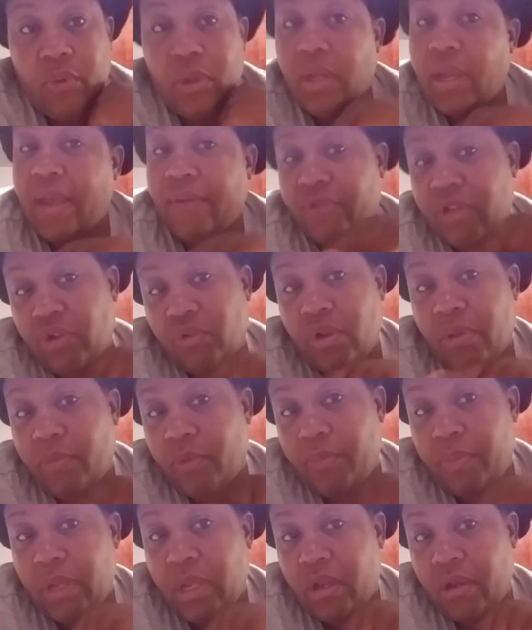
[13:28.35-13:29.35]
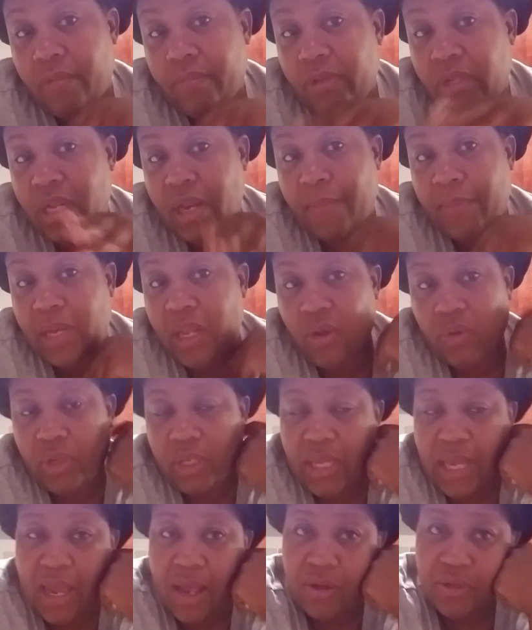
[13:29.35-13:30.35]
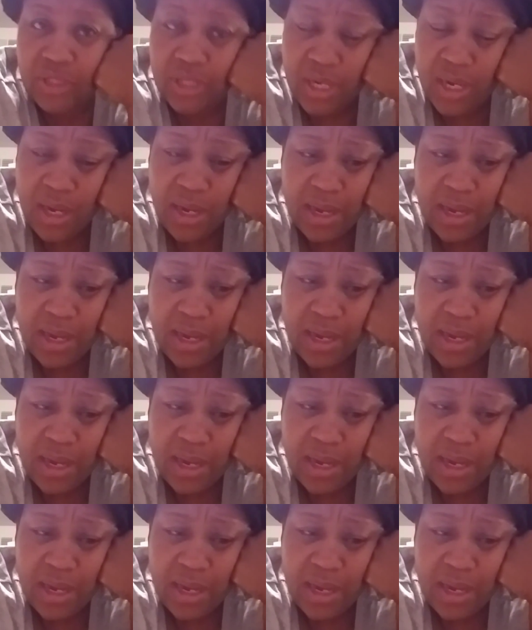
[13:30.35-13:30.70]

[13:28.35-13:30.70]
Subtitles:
Well, after I drink my beer. Then I'm going to lay on the couch.